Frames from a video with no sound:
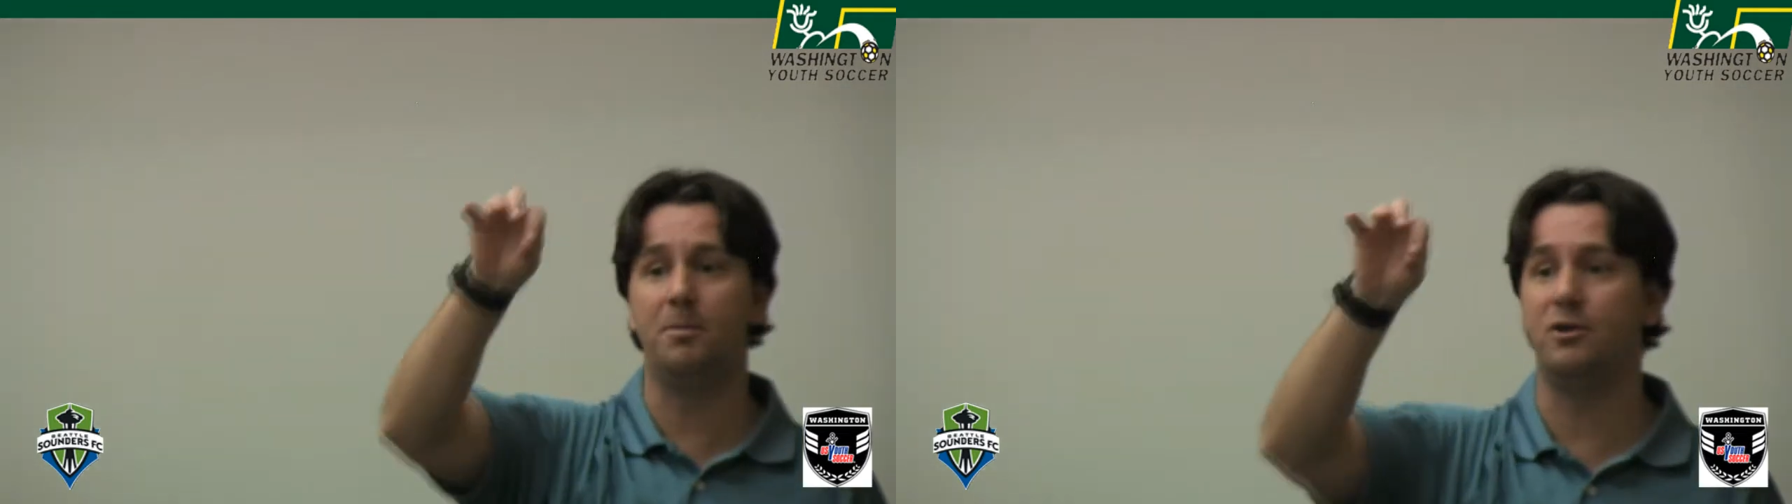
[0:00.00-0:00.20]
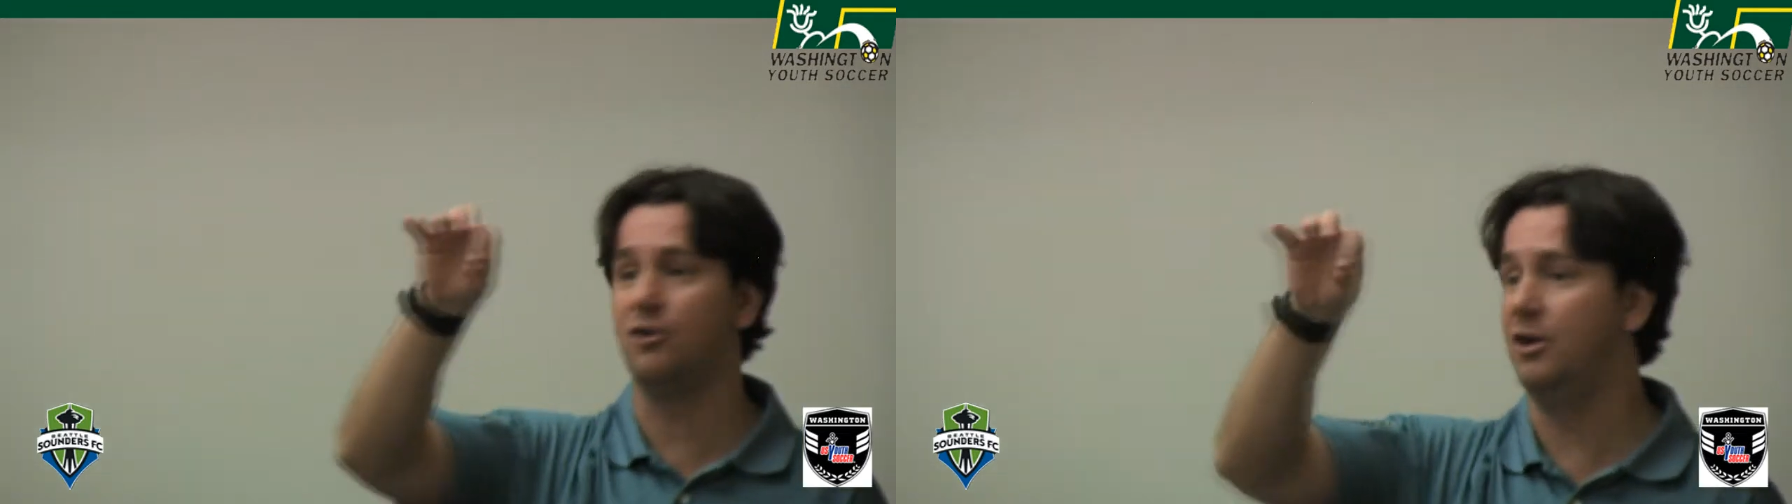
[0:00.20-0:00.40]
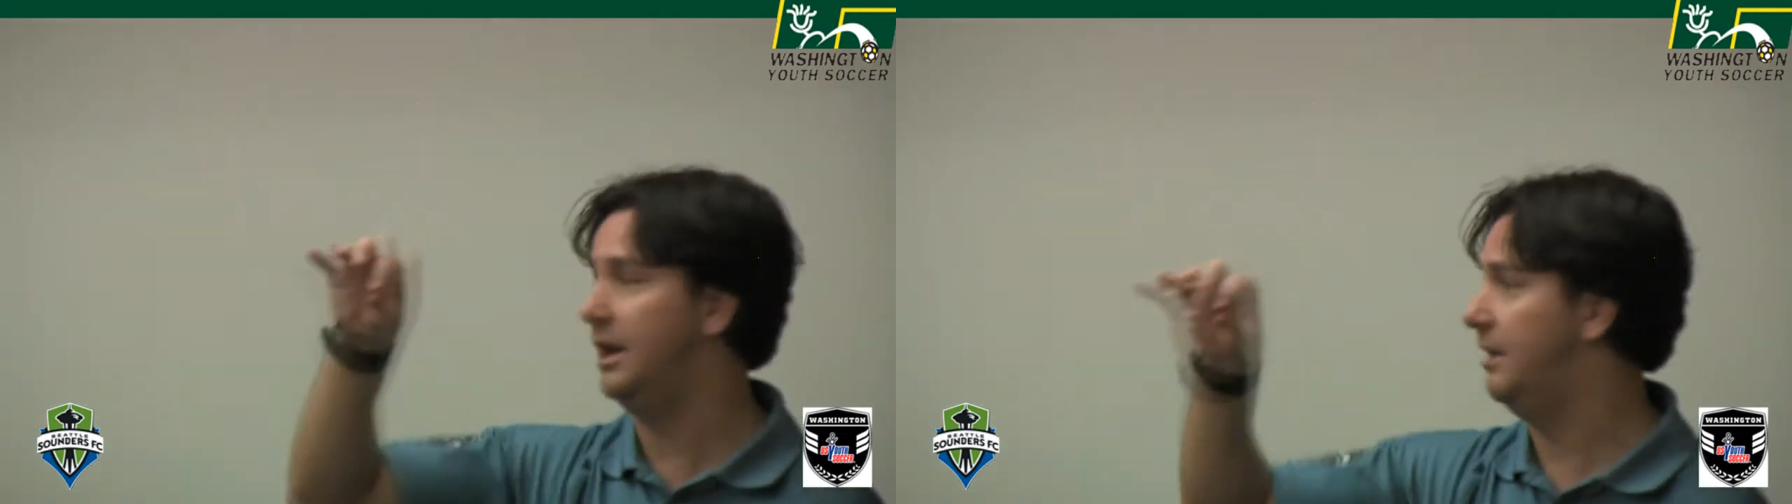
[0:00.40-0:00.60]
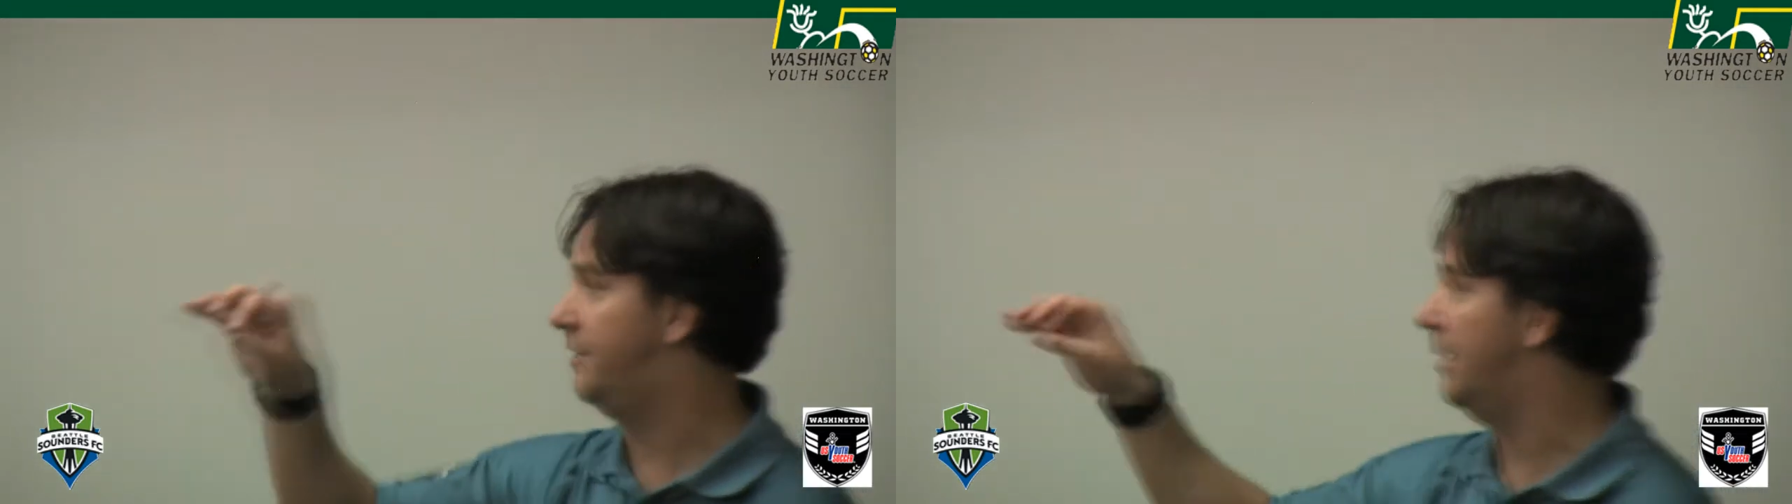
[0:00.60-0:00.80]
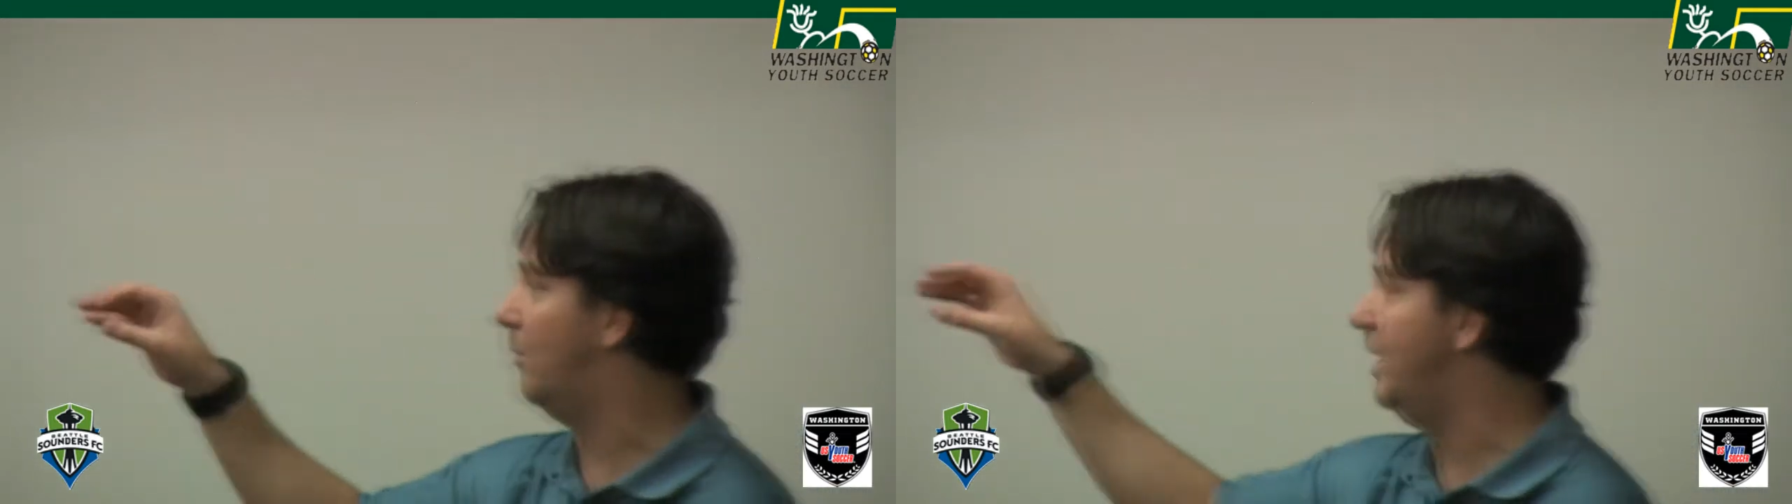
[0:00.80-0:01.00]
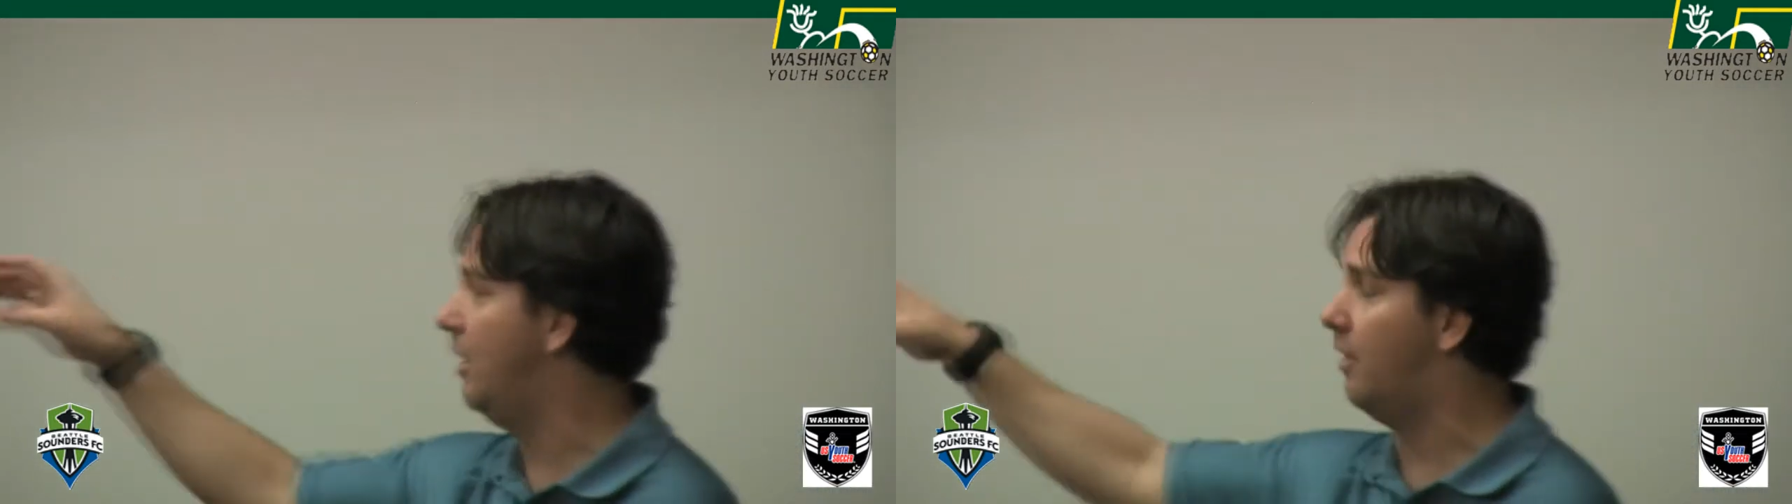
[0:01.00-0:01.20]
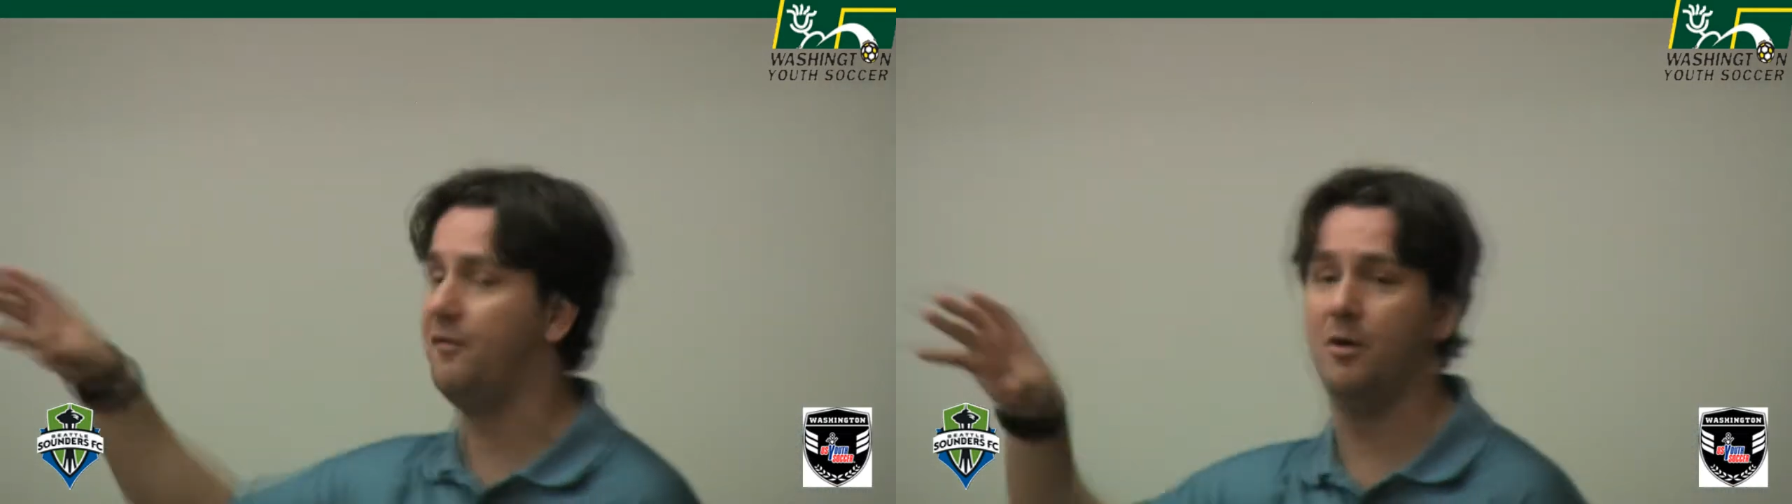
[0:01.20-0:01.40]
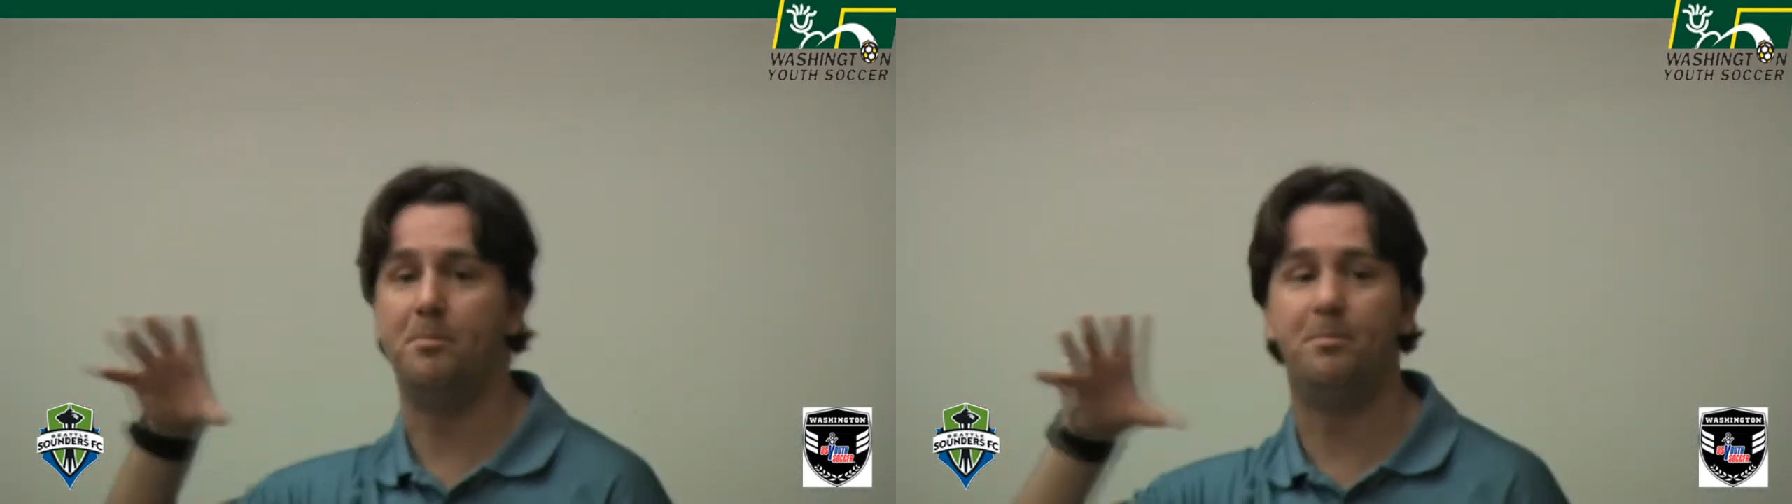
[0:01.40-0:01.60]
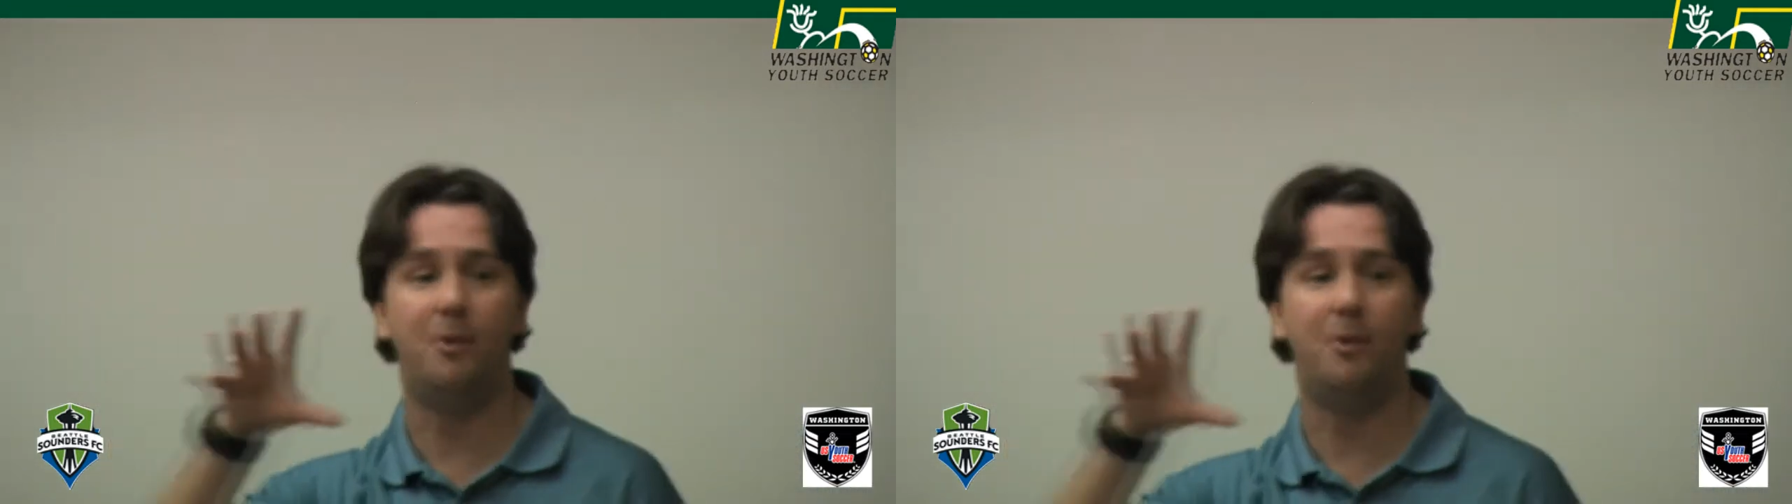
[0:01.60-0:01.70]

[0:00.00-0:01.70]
opportunity that we offer